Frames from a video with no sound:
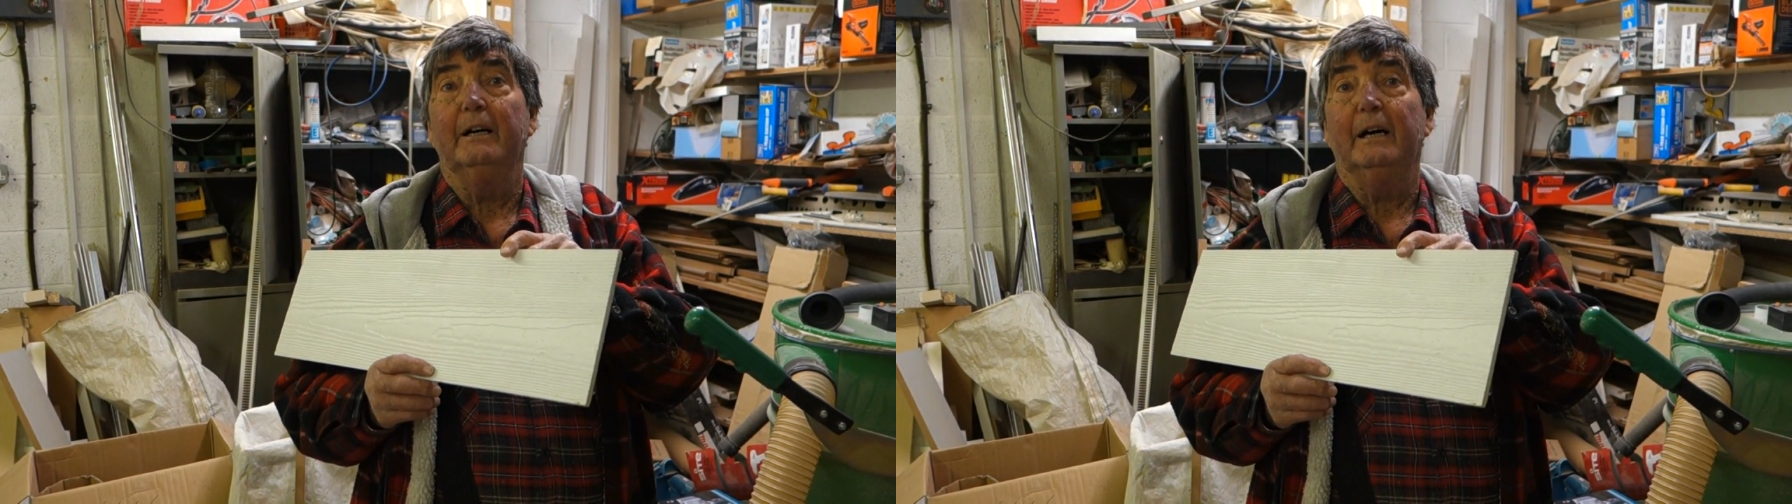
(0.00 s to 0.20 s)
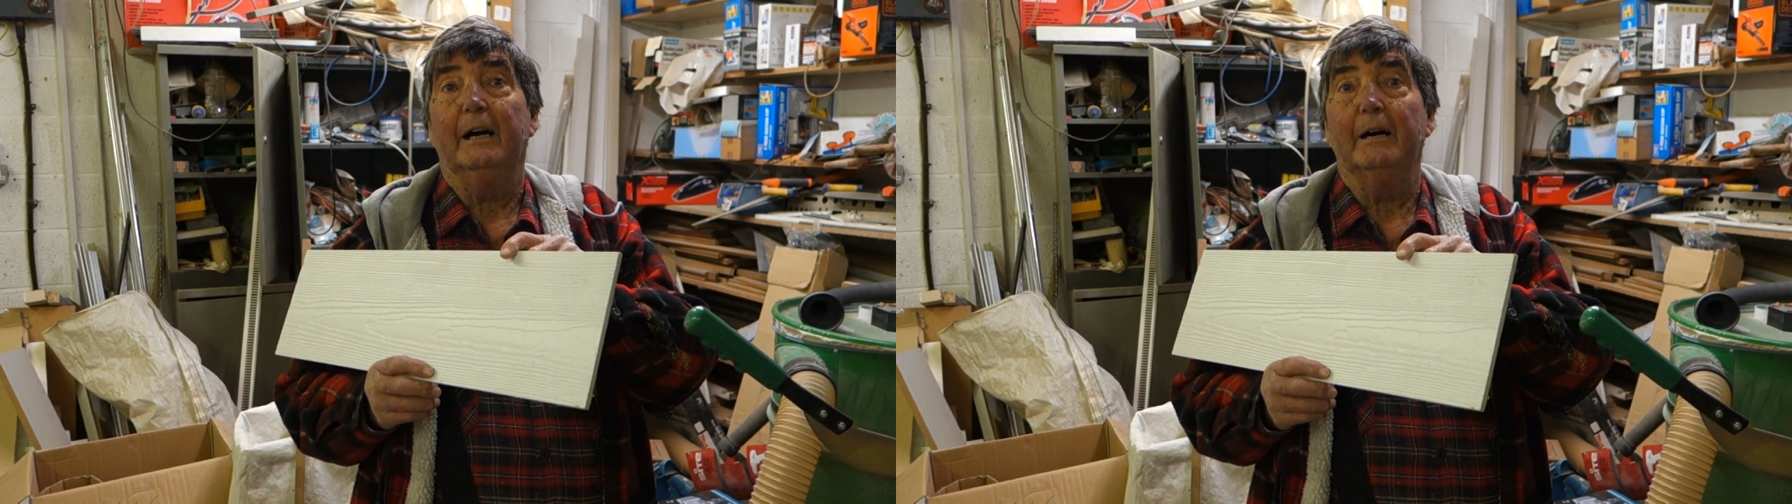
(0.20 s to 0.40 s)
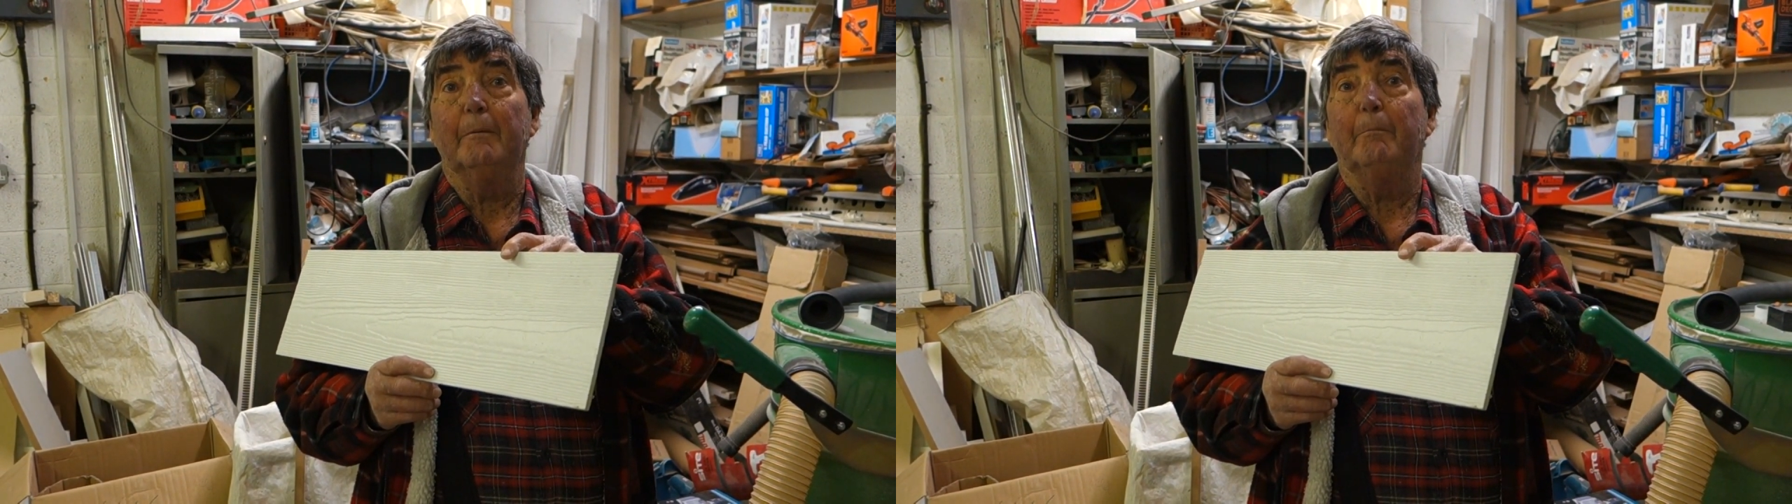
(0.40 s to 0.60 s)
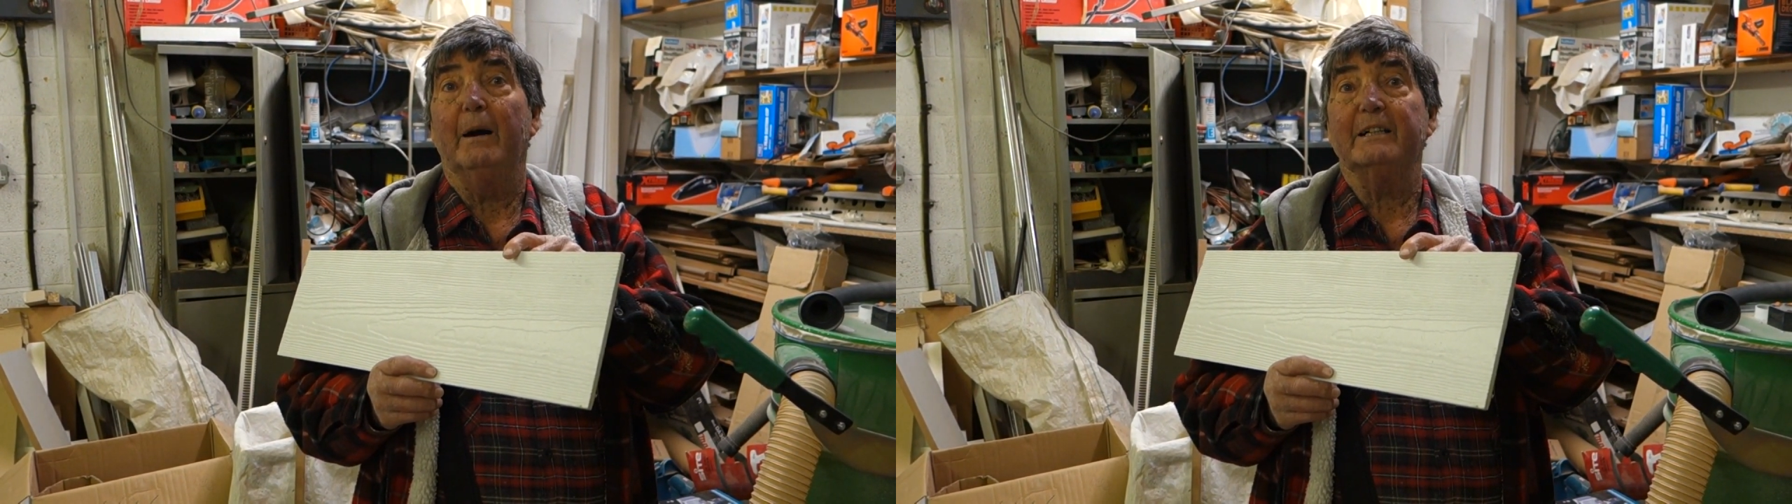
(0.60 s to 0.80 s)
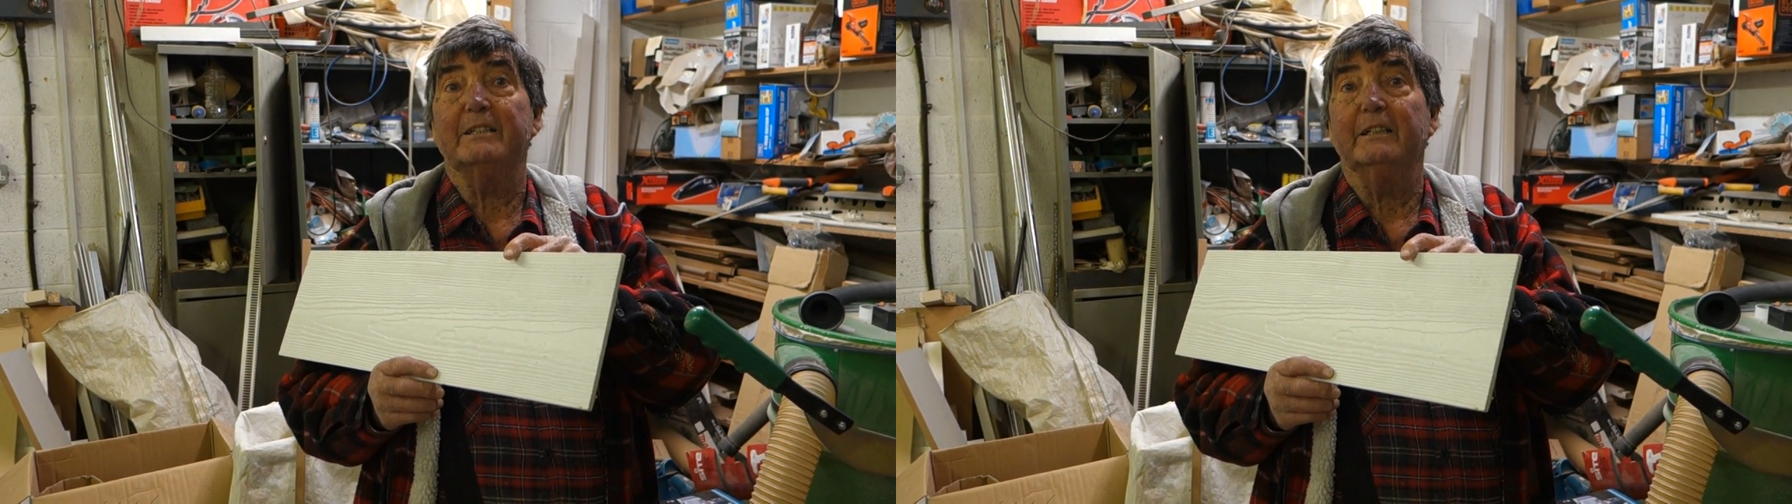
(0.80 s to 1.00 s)

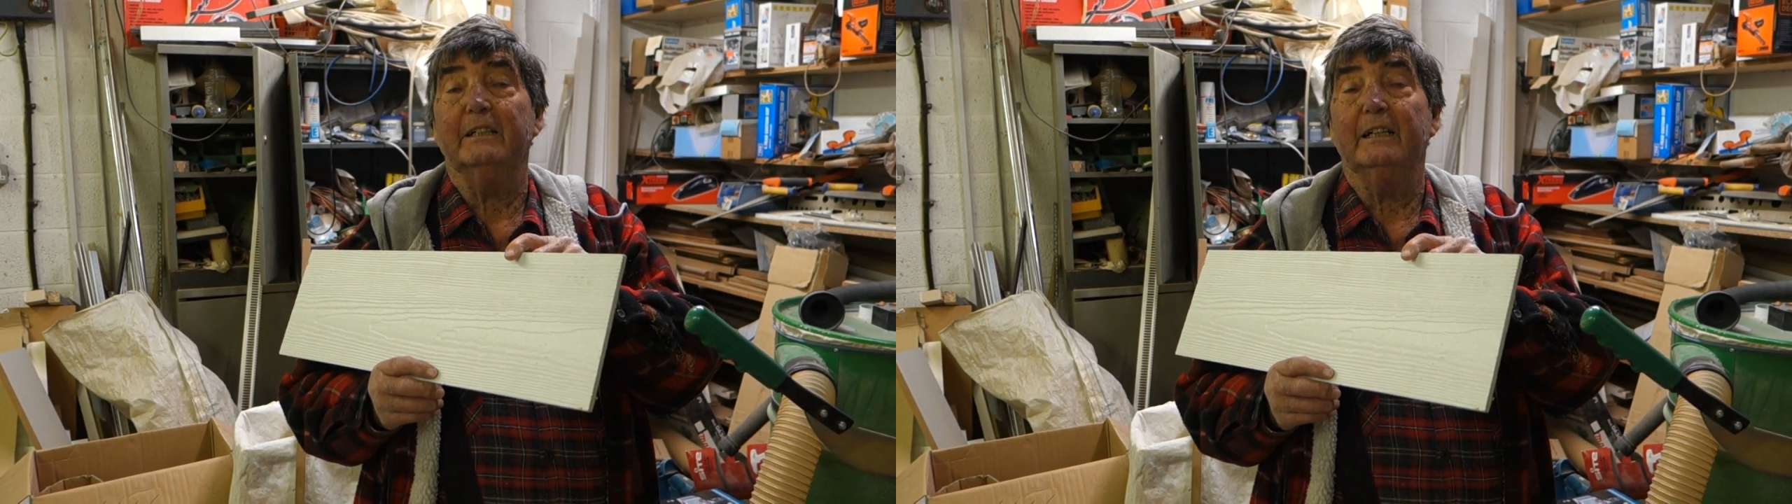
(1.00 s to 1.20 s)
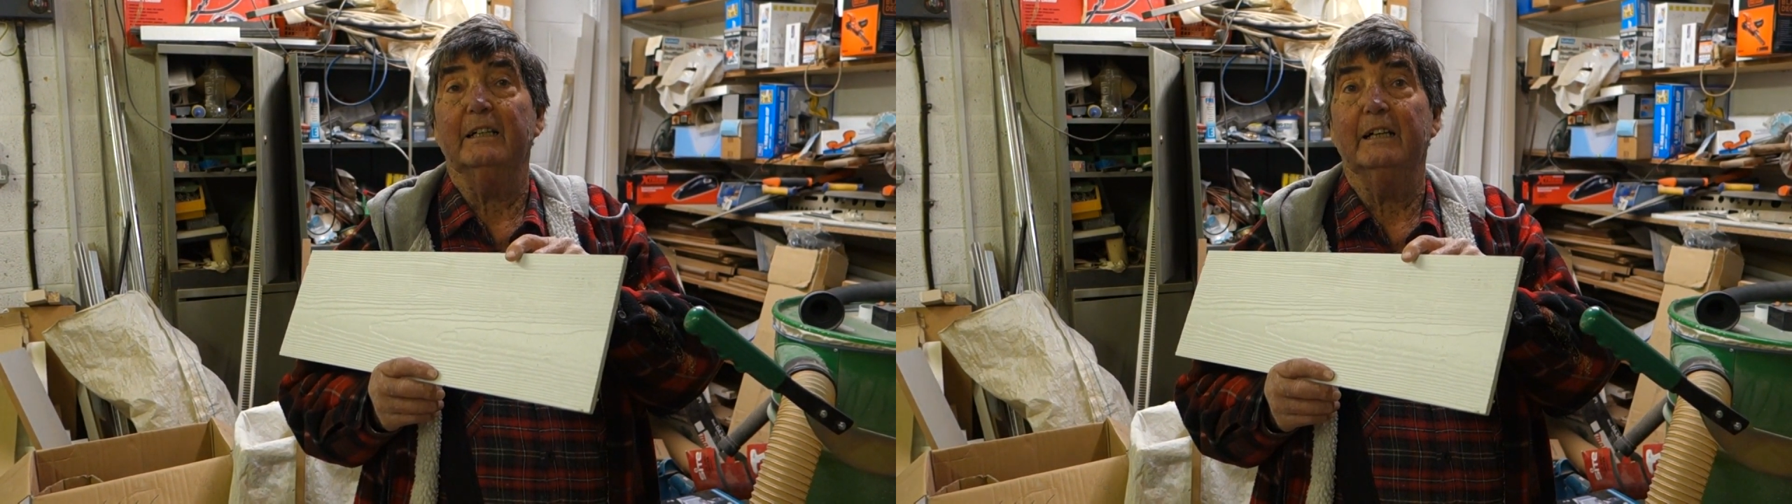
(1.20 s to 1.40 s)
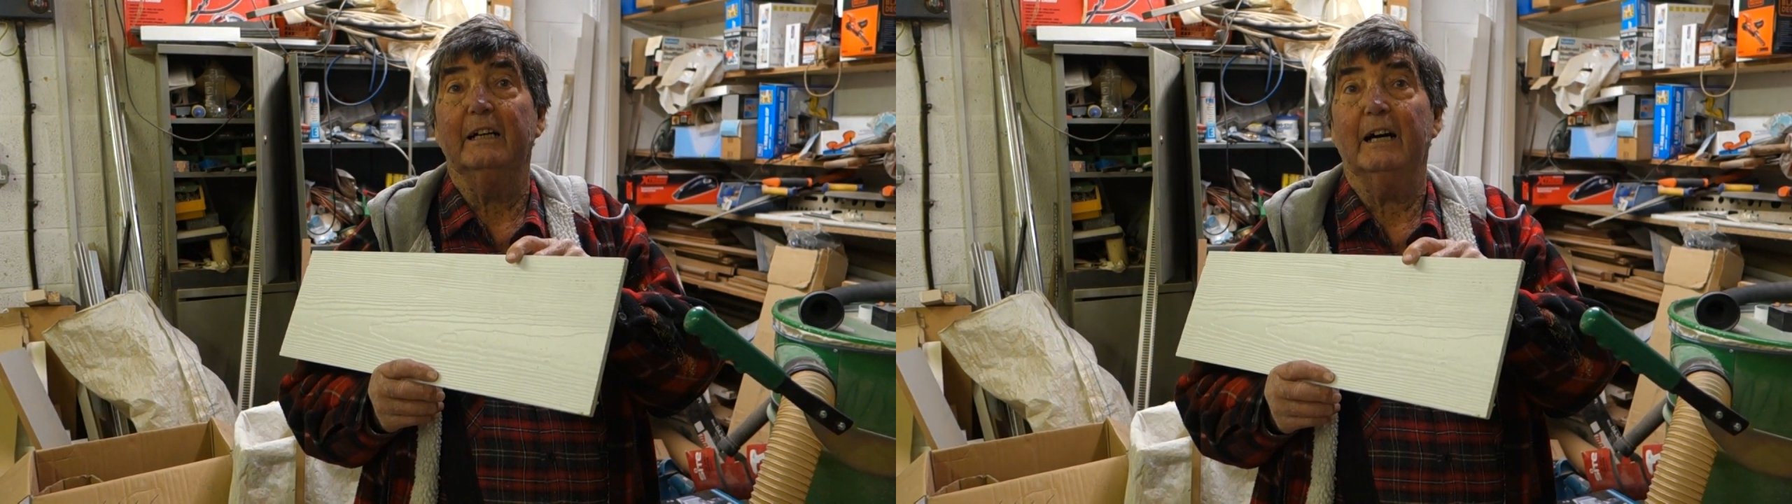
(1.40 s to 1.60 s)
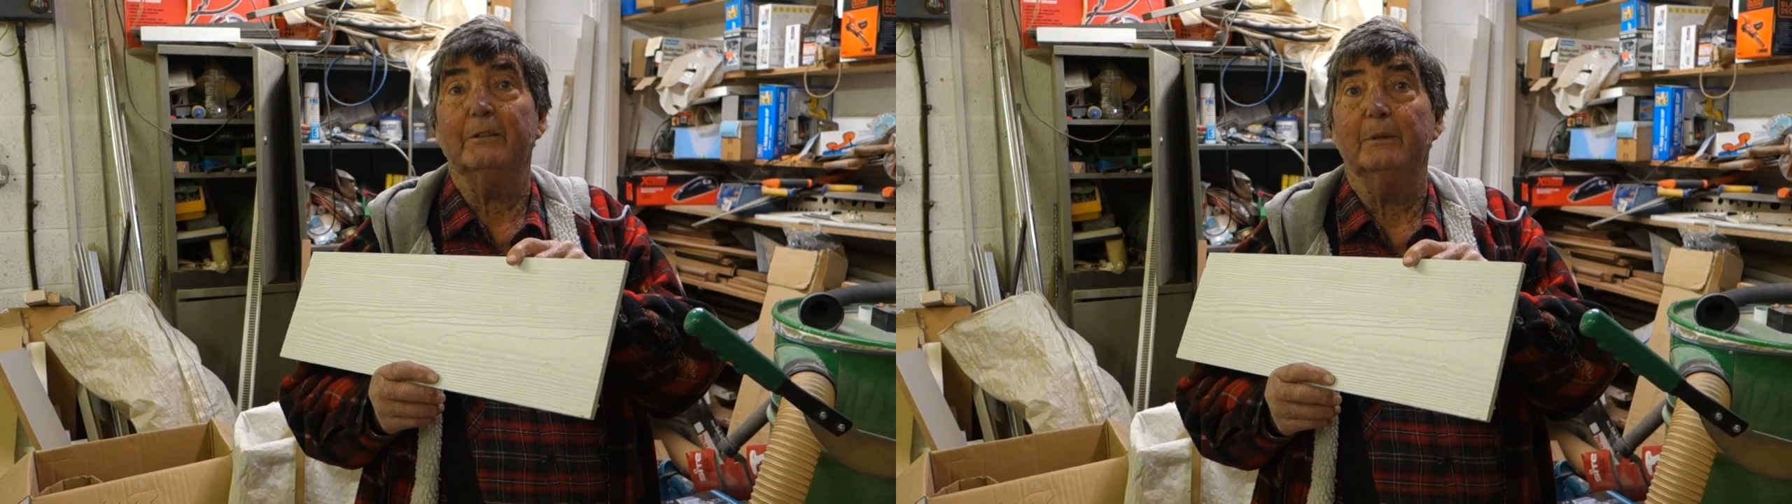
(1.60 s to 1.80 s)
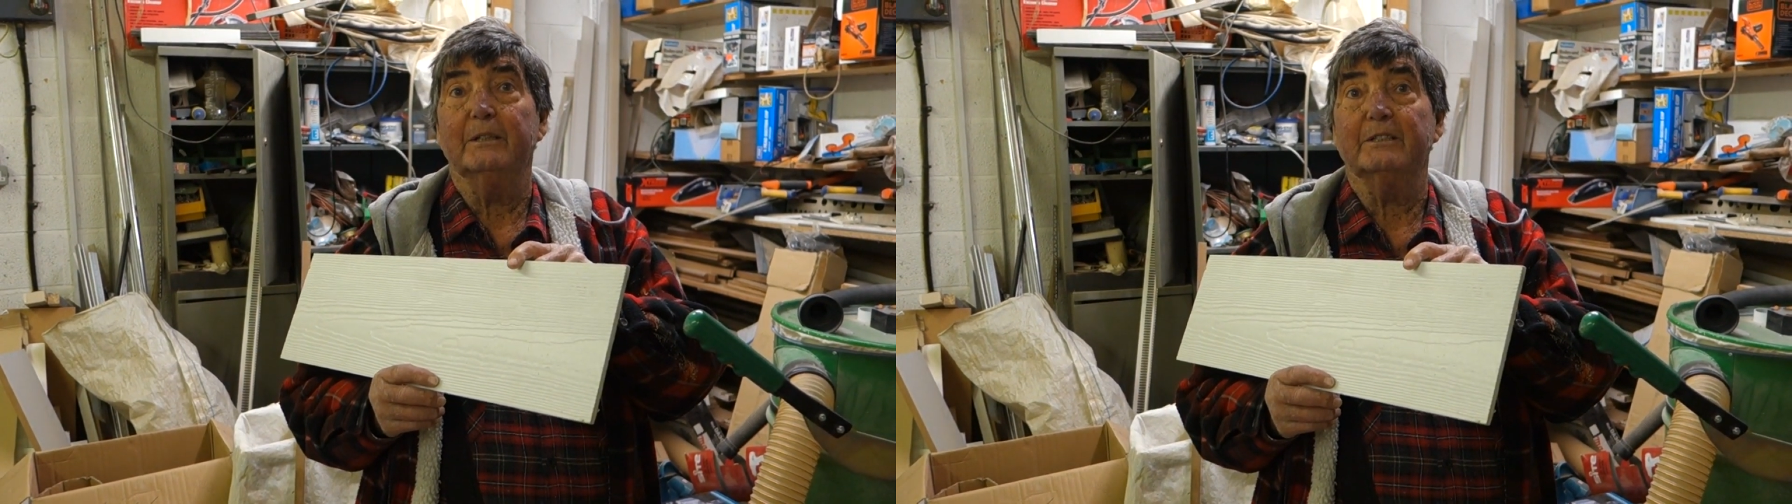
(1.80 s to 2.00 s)
but
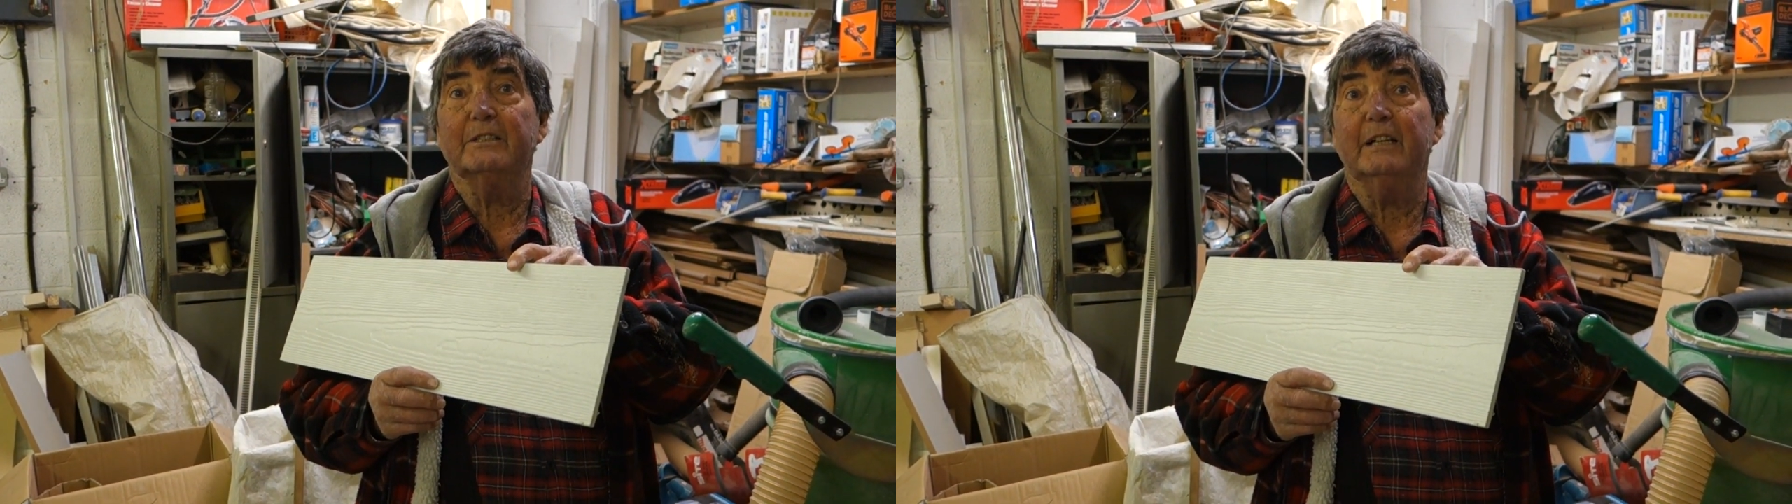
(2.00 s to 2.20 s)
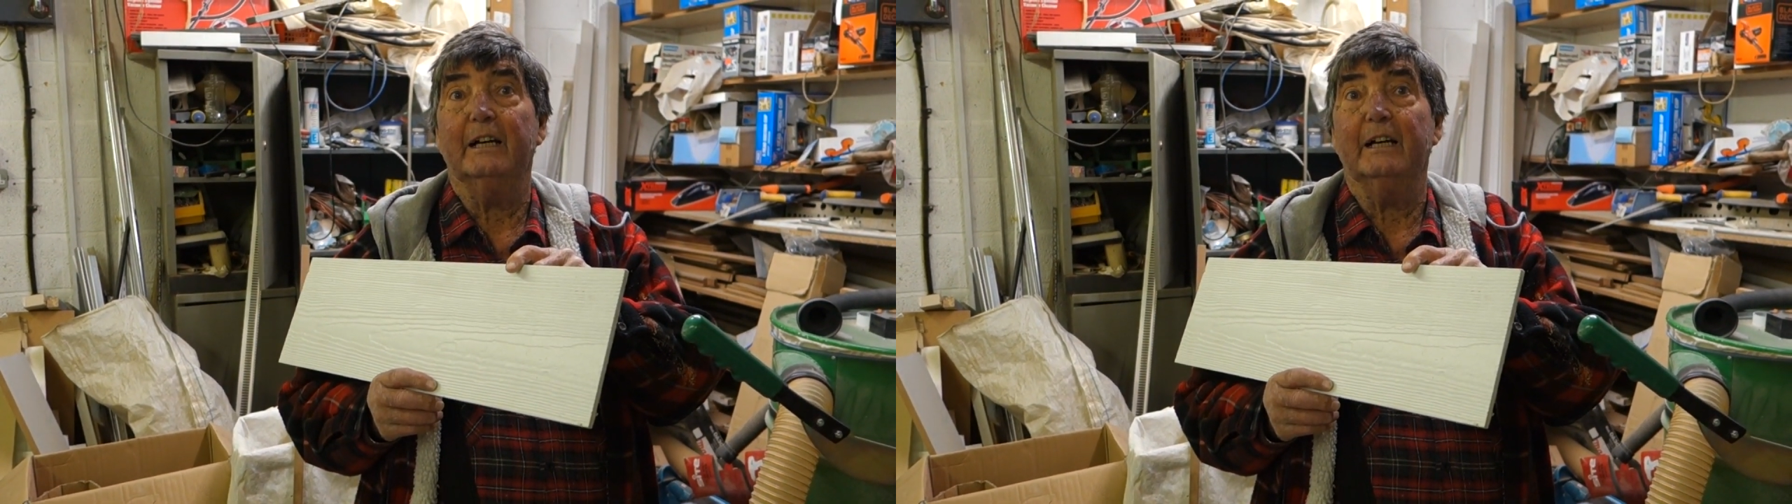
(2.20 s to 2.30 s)
otherwise